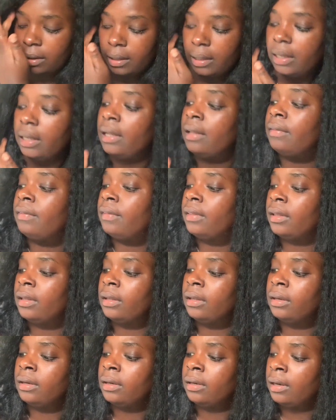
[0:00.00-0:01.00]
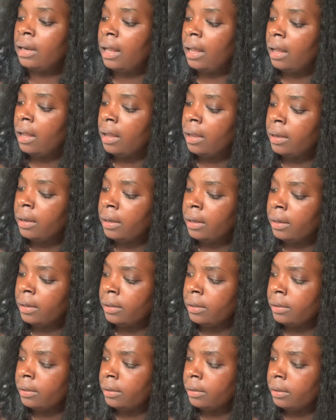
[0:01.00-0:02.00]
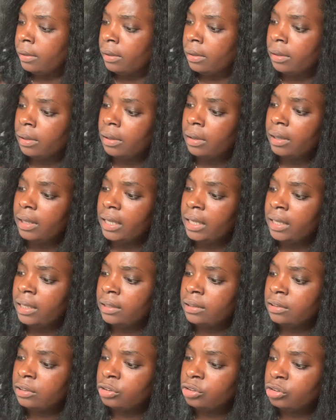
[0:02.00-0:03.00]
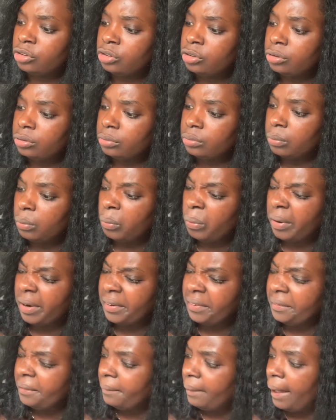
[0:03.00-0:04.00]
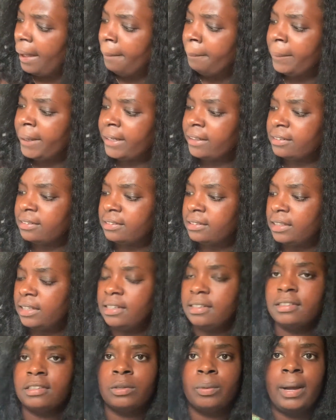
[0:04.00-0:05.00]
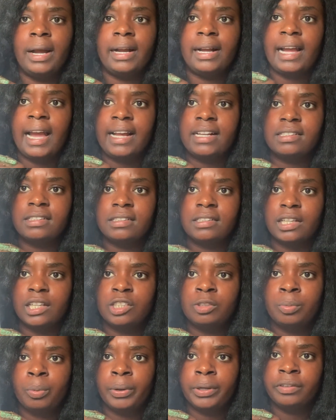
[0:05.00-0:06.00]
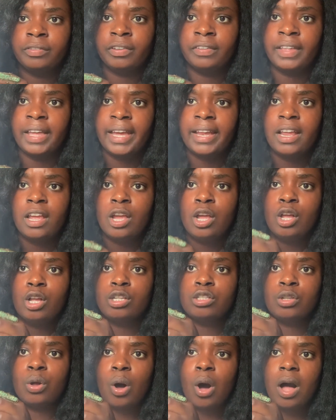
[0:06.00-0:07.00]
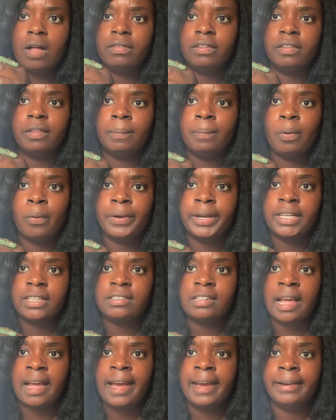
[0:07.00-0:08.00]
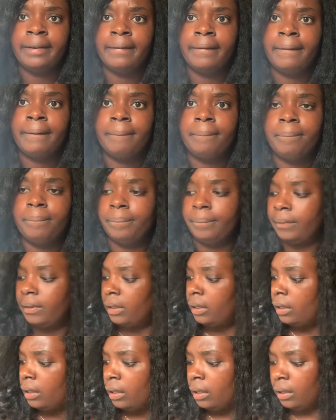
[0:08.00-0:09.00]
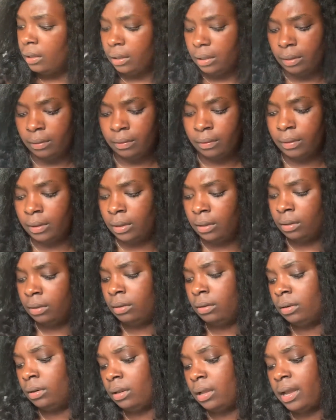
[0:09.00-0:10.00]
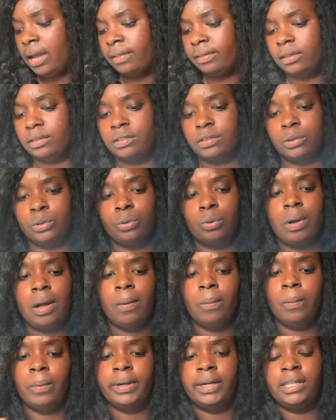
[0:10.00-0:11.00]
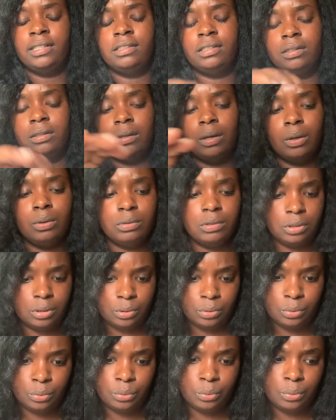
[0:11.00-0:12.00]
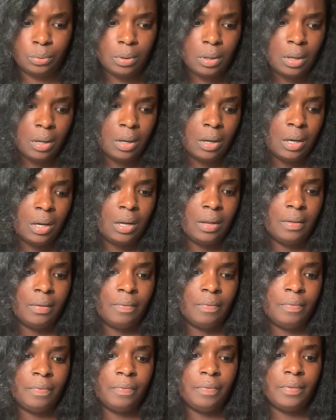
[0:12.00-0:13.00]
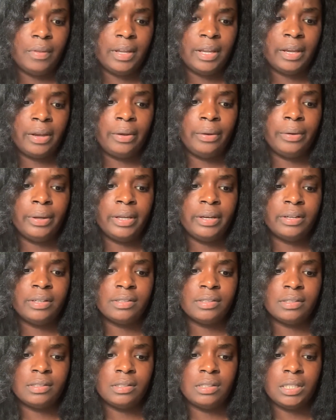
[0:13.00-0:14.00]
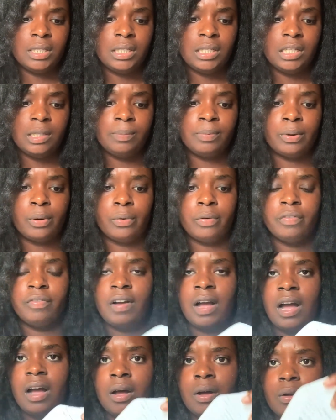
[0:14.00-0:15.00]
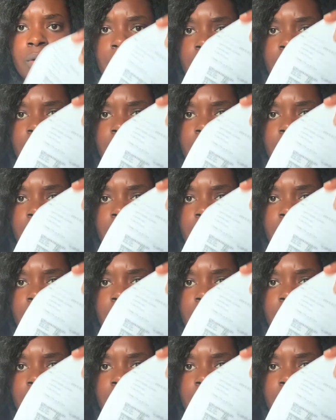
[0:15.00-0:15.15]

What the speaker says: And then in English 1, I made a C, so I got 6 points for that. So all of the points add up. And then at the school I wanted to go to, here is the profile,